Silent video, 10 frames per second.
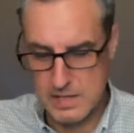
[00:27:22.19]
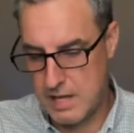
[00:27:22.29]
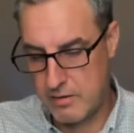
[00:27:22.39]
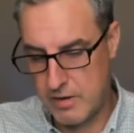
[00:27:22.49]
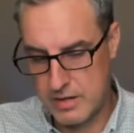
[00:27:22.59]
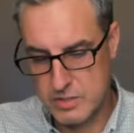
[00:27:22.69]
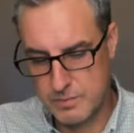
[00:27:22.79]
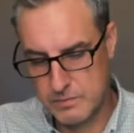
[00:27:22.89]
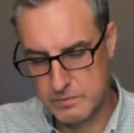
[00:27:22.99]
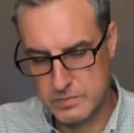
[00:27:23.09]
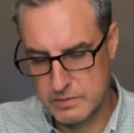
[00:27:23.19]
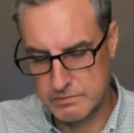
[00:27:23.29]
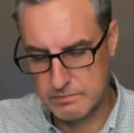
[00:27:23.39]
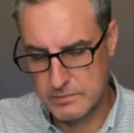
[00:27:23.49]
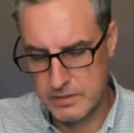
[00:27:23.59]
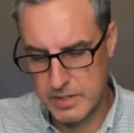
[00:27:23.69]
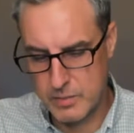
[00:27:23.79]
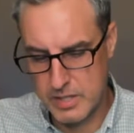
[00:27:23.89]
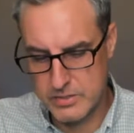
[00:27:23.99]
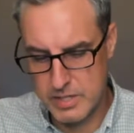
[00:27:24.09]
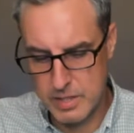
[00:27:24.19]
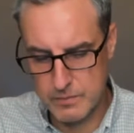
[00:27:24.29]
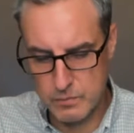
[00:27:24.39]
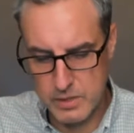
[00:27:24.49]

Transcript: I don't know how to I don't know how to pronounce that.